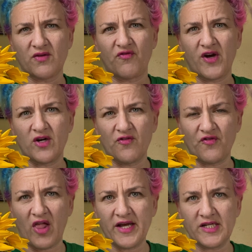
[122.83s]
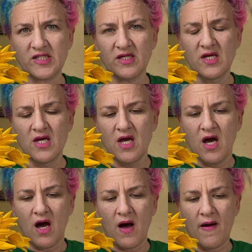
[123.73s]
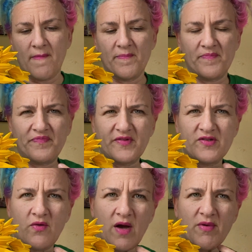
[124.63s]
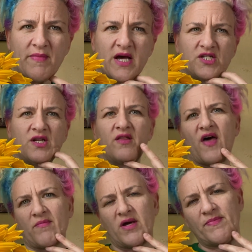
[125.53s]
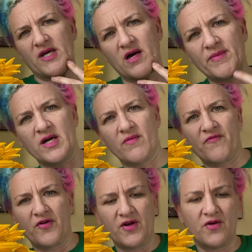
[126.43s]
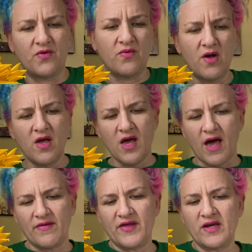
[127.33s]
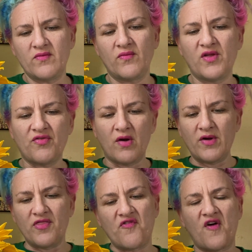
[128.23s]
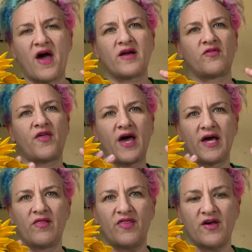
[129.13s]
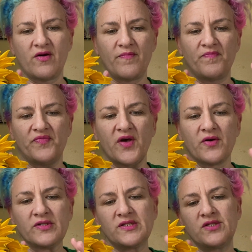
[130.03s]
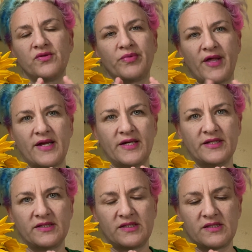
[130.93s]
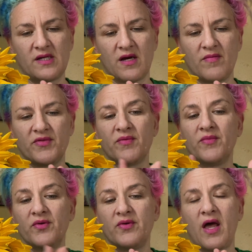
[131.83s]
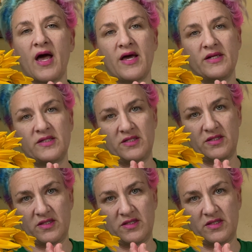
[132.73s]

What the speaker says: of fight or flight. So I'm imagining that might be coming up for you. And then we throw in the fact that those two planets, the moon and